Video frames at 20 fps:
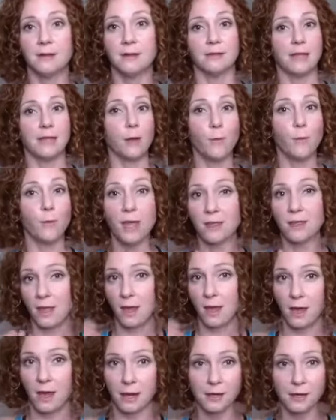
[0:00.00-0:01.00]
They went and they
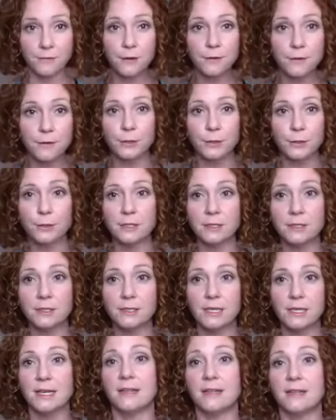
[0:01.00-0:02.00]
hunted for food.
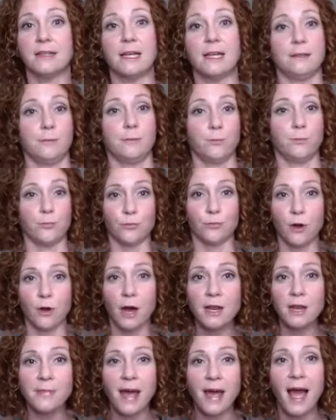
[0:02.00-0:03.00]
They brought
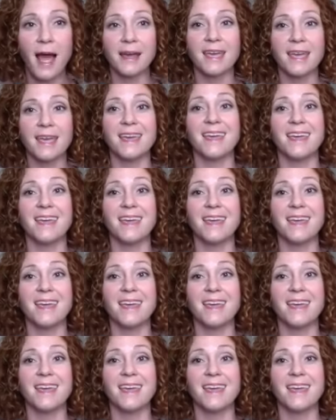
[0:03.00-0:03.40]
it back,